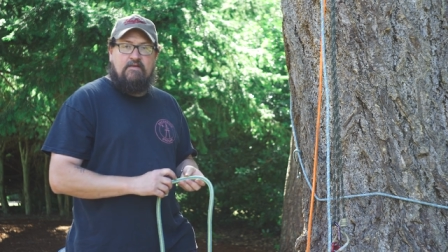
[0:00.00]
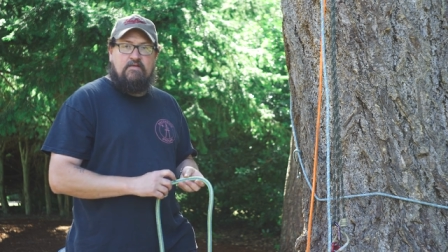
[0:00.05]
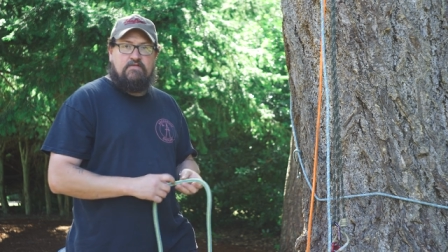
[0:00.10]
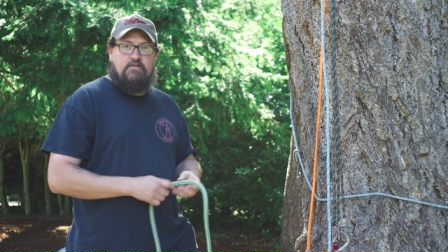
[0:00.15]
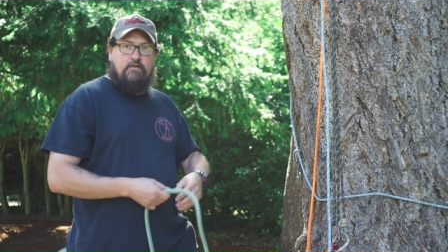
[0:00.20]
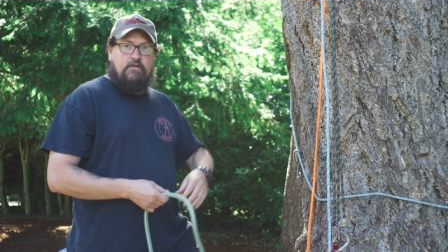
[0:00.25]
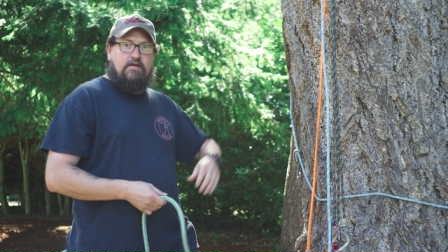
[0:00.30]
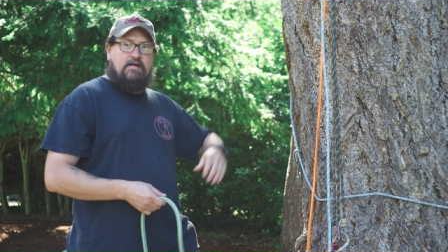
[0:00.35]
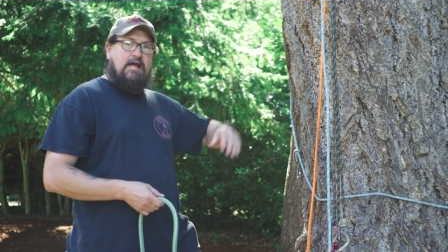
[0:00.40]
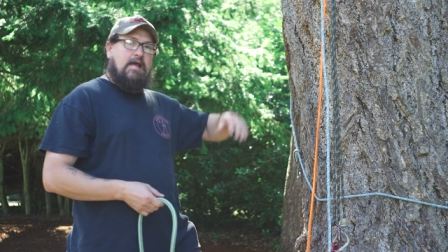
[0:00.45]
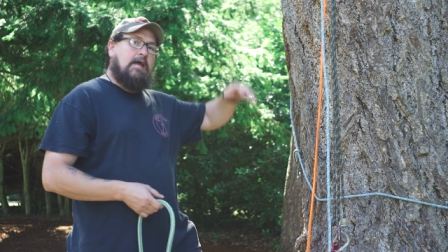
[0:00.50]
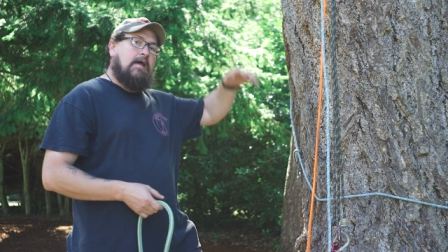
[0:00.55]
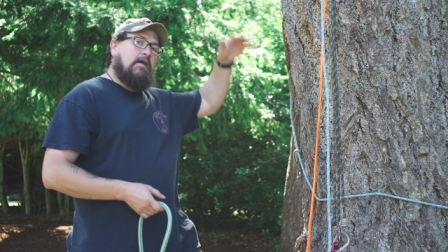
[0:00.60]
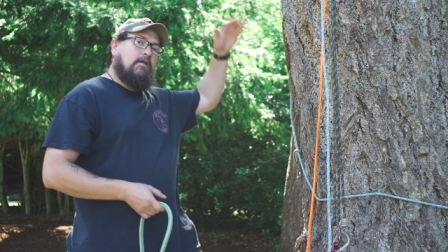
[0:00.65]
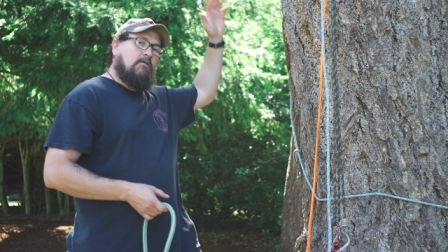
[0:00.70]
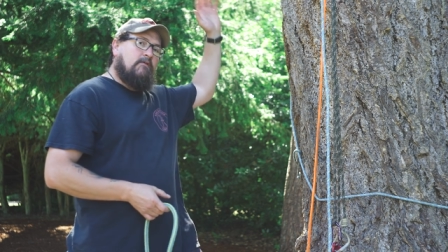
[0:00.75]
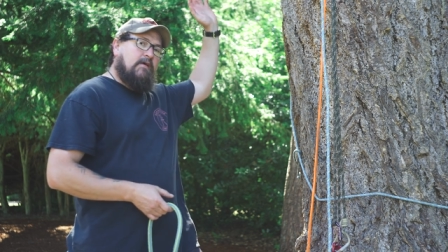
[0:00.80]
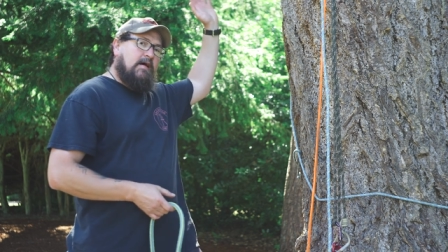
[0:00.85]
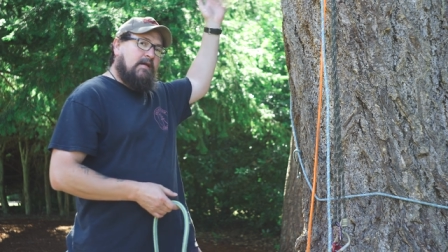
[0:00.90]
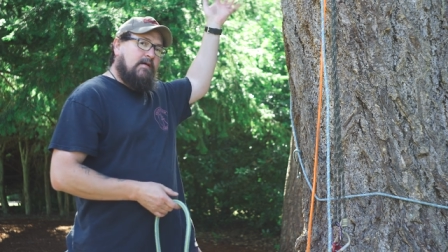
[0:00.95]
So they're going to
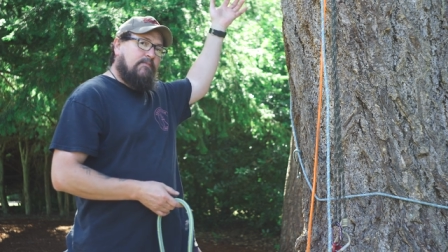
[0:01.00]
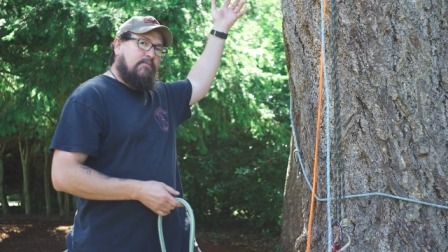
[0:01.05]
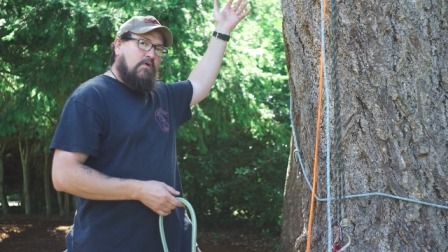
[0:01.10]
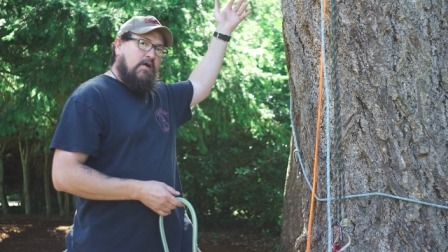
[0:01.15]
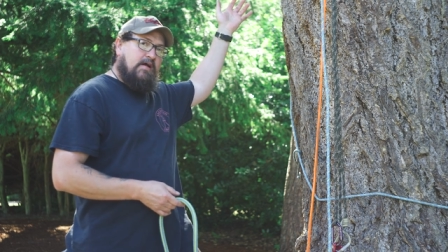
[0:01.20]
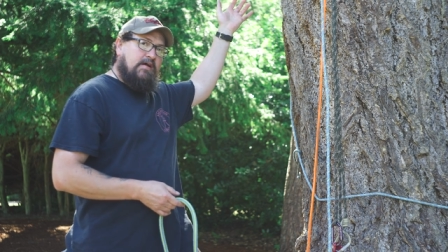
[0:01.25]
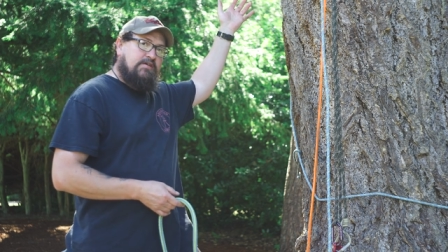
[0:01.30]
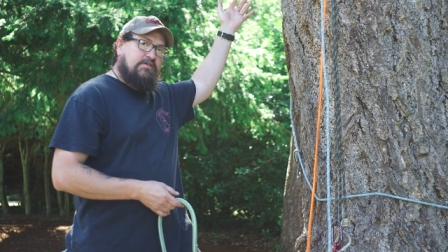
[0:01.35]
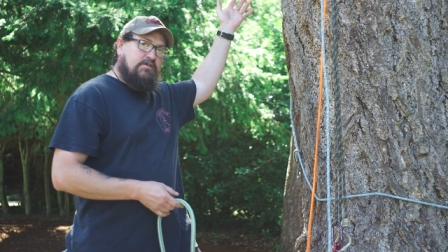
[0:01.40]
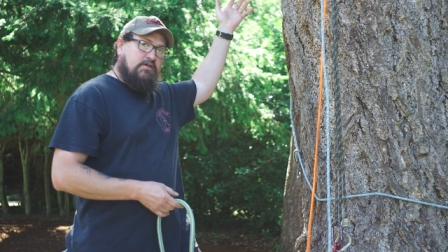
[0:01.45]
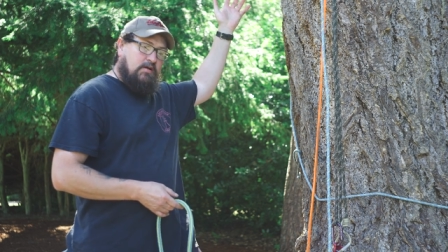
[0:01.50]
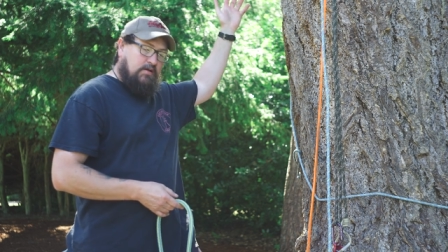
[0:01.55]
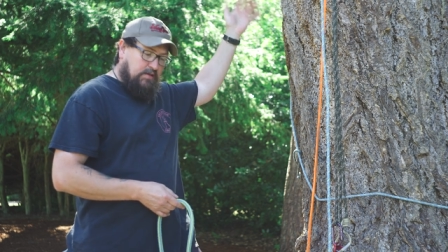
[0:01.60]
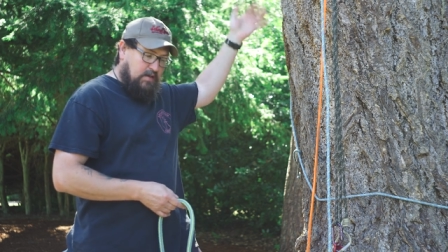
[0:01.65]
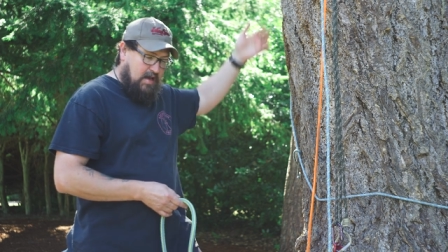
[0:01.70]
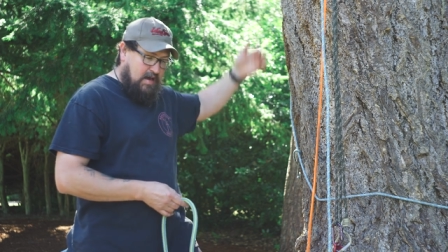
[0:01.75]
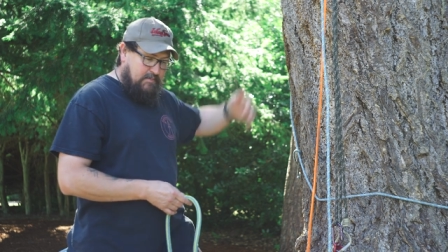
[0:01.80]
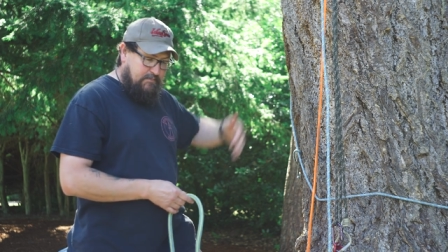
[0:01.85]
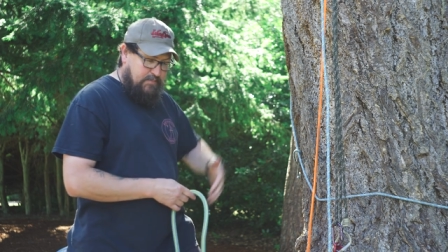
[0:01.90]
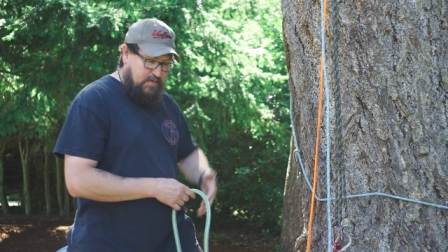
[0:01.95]
handle that abrasion a lot